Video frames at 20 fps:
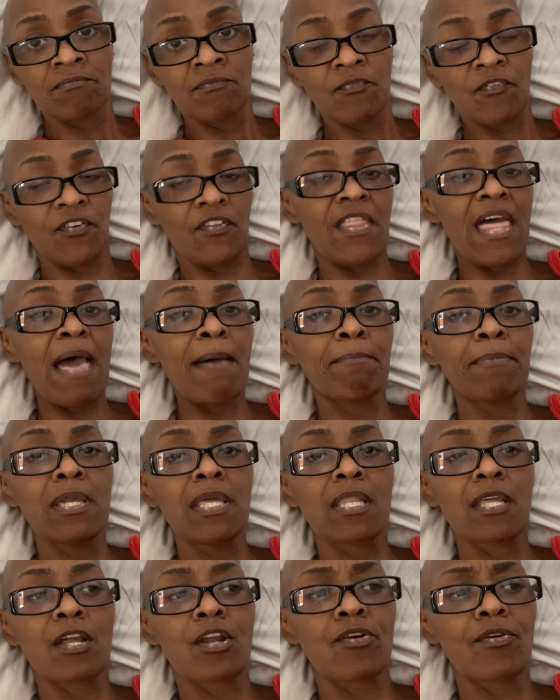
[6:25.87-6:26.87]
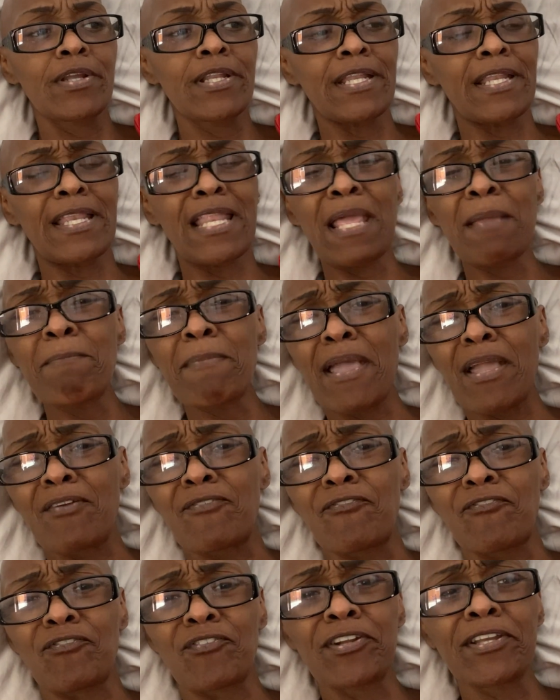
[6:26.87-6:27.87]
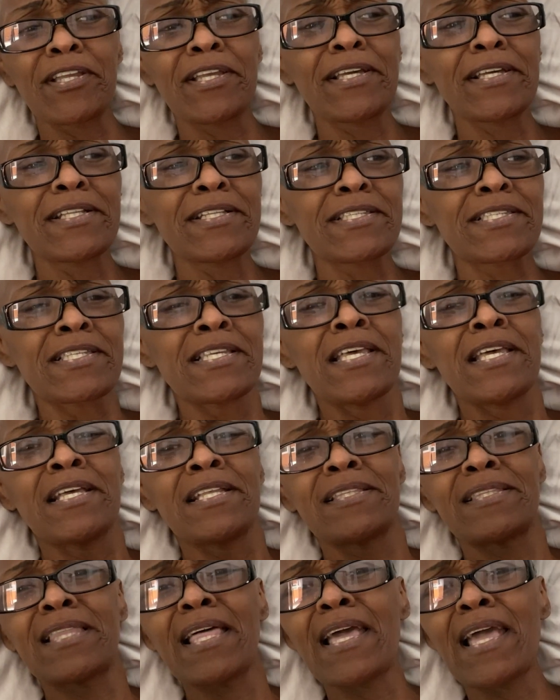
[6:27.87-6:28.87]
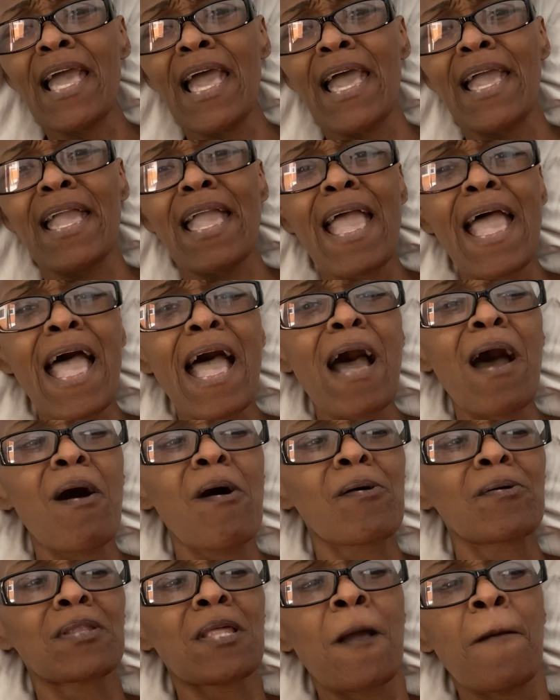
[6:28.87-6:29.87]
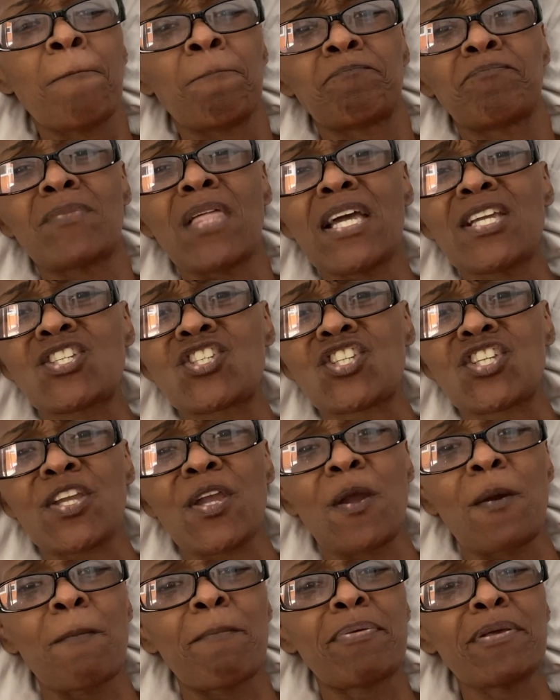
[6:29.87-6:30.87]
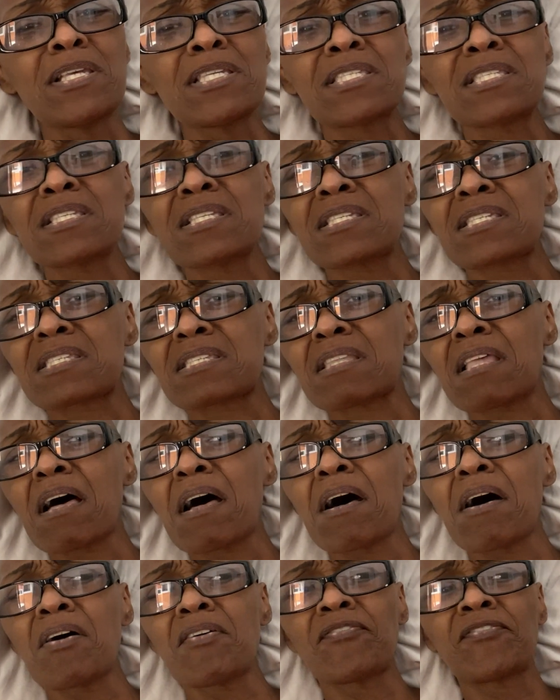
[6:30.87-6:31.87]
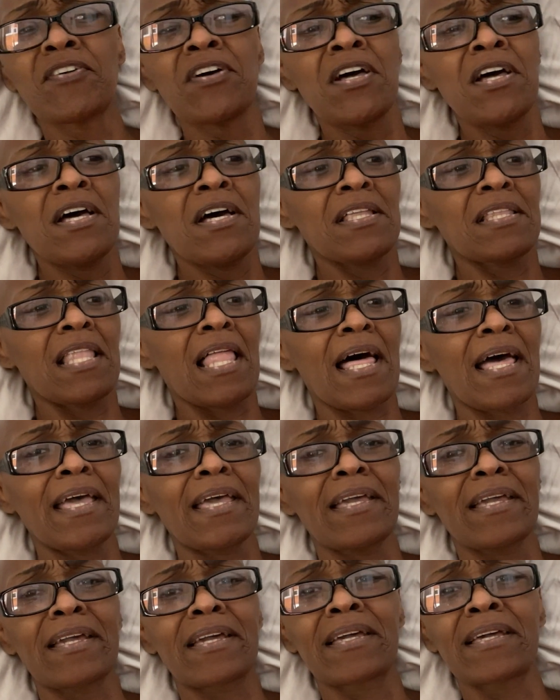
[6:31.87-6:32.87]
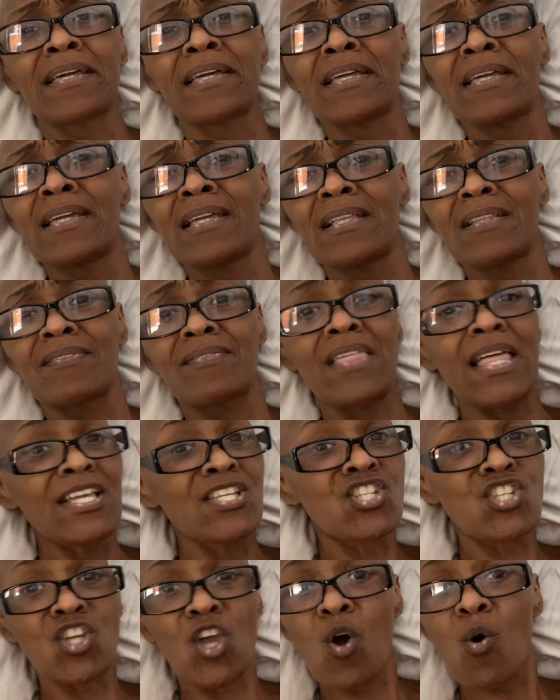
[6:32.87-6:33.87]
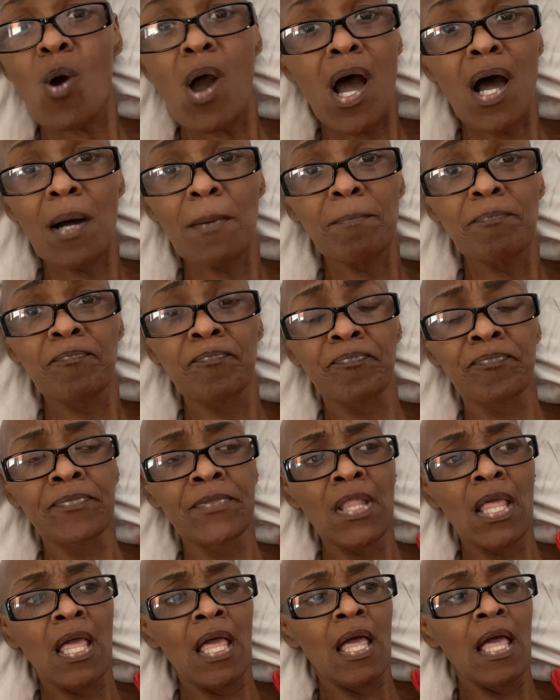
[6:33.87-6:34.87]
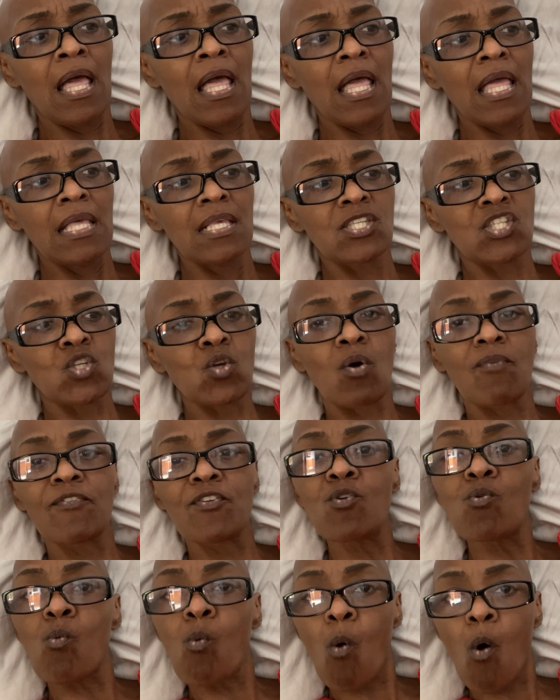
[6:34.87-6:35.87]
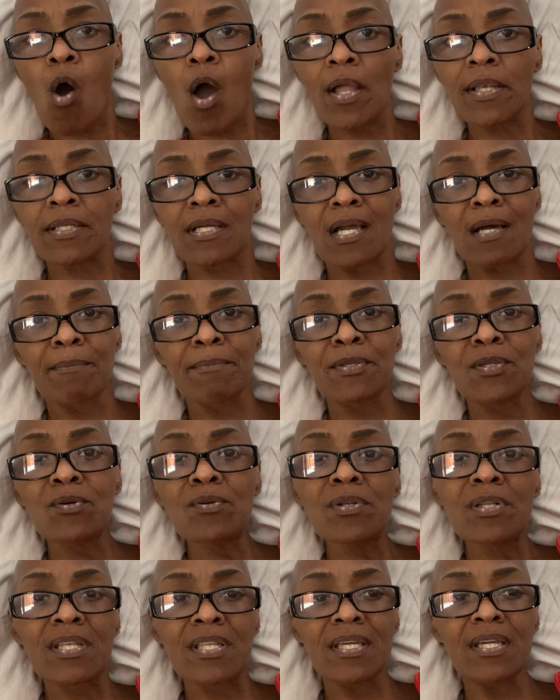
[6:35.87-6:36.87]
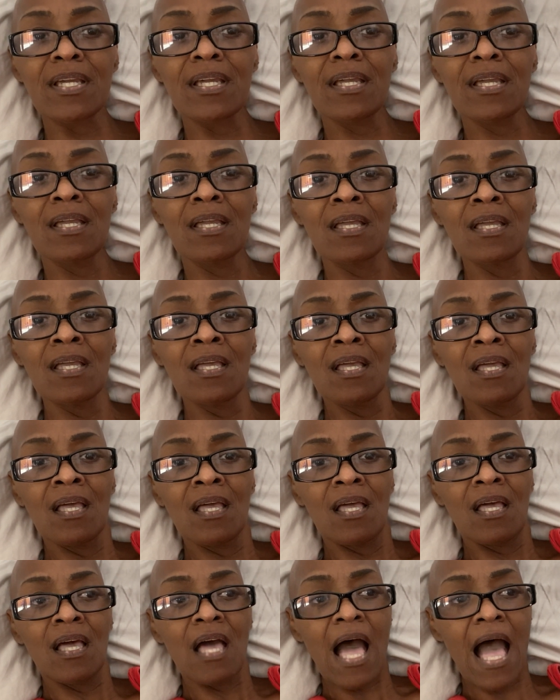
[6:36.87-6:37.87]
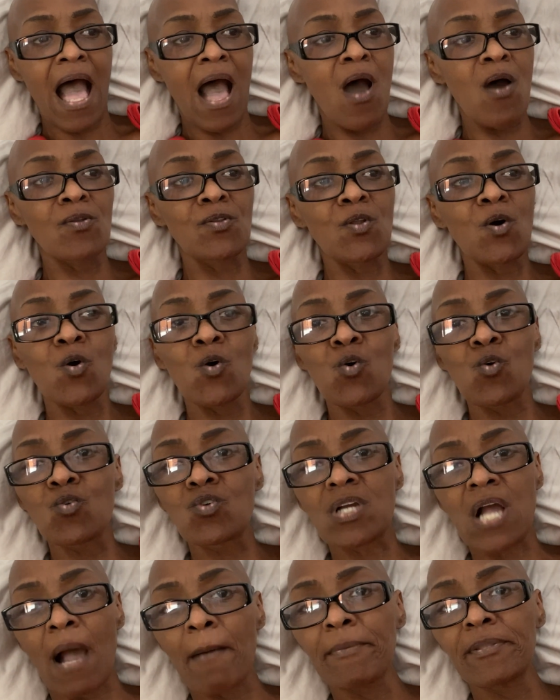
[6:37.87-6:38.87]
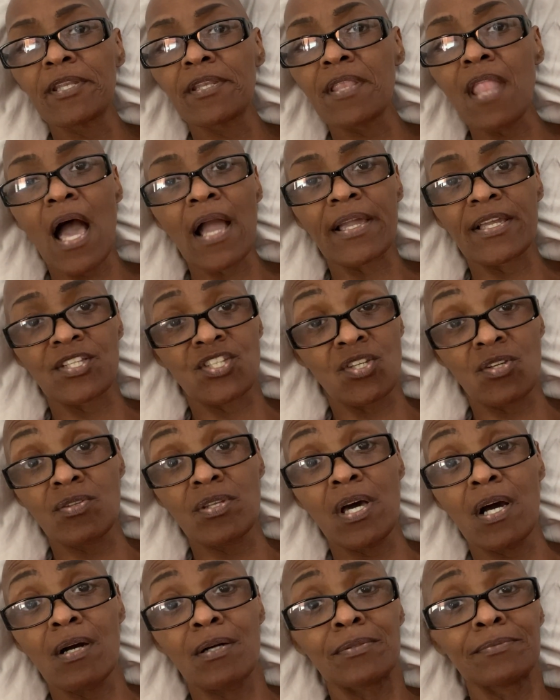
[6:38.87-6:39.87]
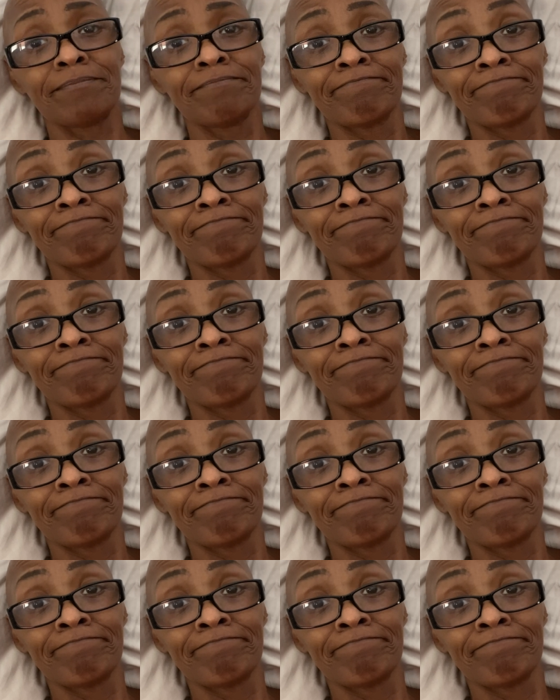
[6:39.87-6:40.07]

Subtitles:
for that meet and greet and they make friends, they hang out, they share business stuff, like they show up. So if you want community, I don't know who's coming to knock at your door.